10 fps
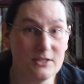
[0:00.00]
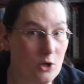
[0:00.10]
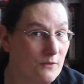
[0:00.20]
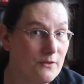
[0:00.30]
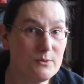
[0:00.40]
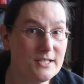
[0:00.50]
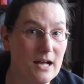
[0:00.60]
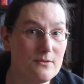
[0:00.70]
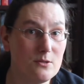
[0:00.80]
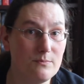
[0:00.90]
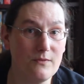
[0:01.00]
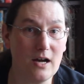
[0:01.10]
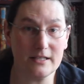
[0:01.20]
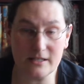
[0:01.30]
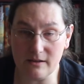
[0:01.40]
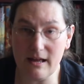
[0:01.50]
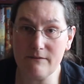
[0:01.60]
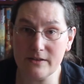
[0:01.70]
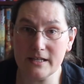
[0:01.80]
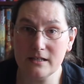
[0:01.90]
None of it was council provided.
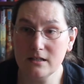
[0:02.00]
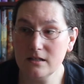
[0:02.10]
Everything